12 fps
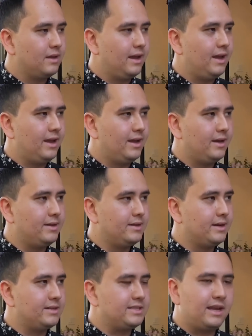and
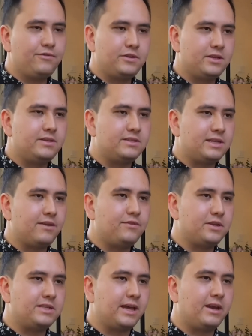uh, safety
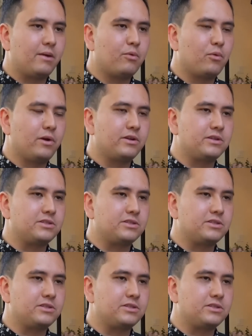safety is that number one